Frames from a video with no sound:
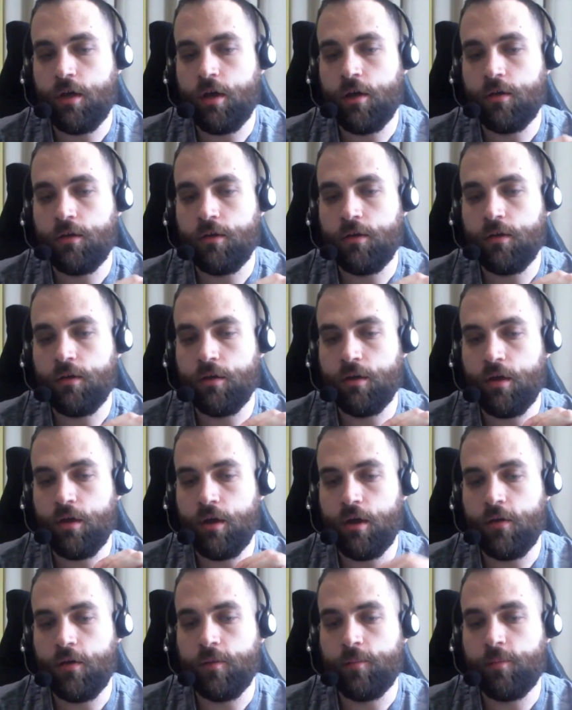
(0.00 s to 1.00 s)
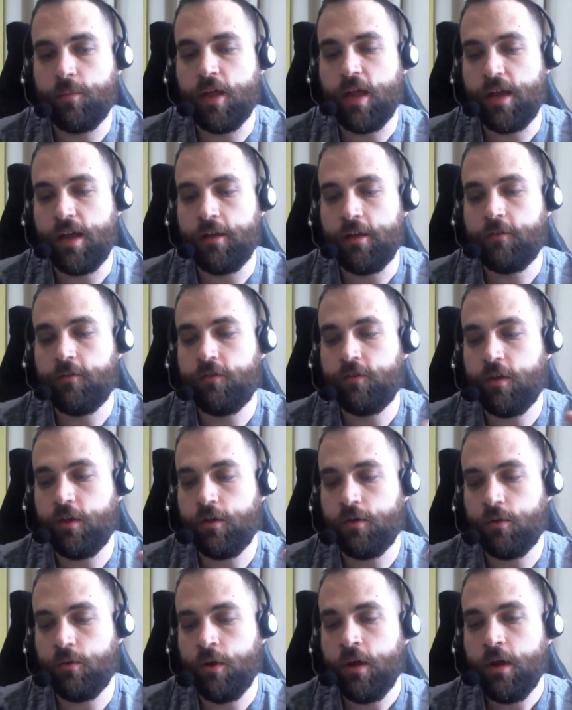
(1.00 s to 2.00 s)
on the planet.
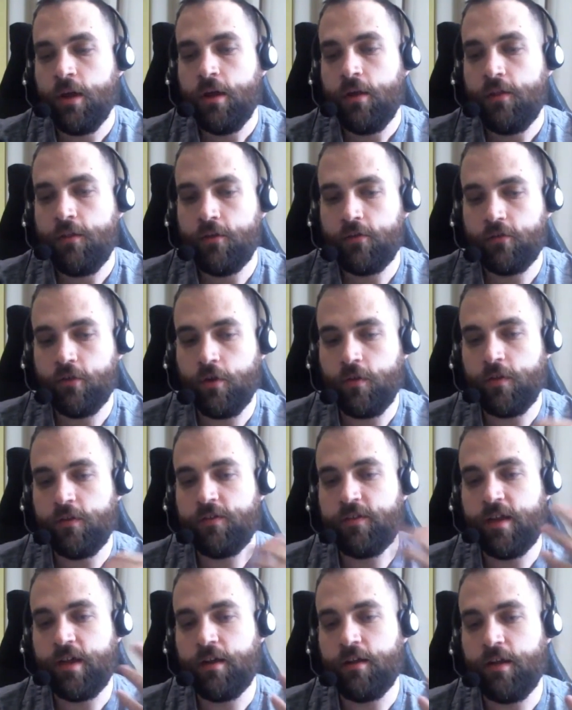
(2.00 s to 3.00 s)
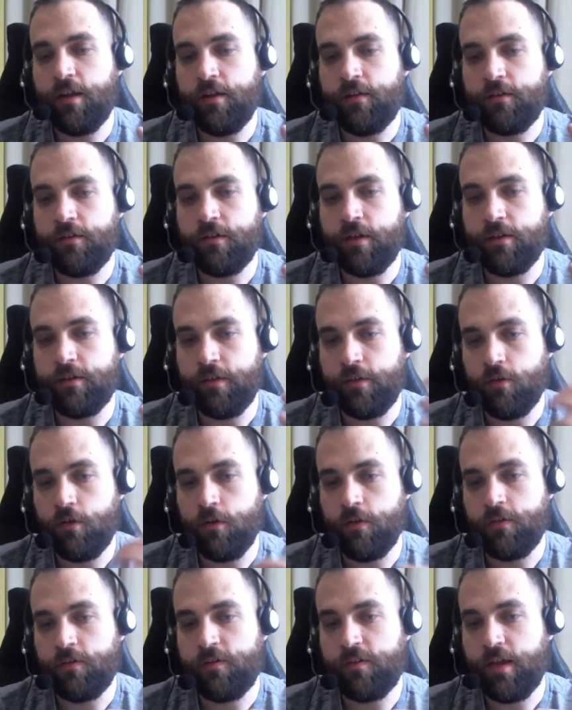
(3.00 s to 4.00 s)
So there's all these satellites collecting
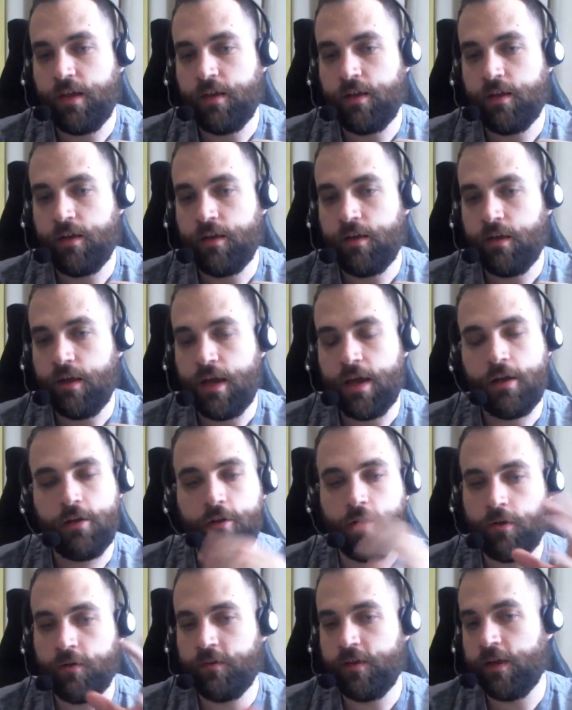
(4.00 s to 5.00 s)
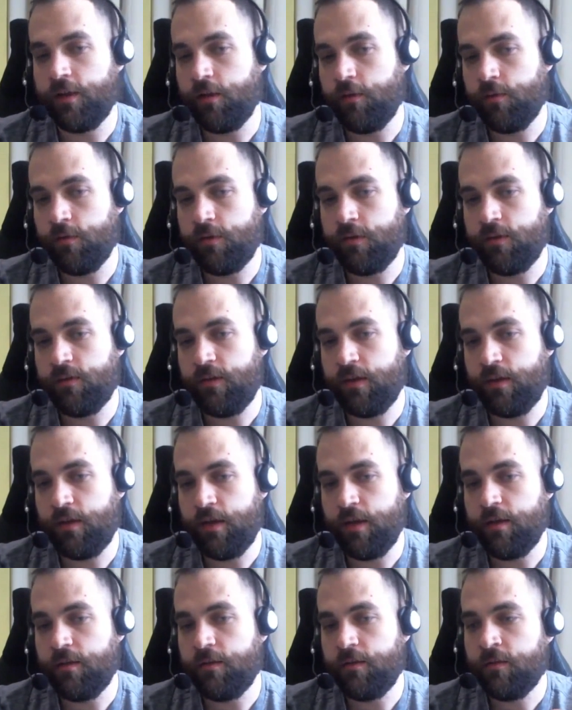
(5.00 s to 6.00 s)
all this data. I don't know exactly what the data
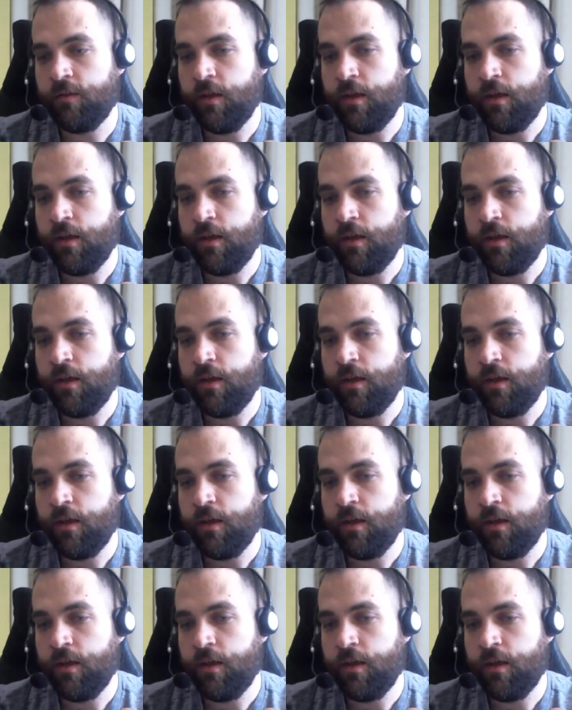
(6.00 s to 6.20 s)
is,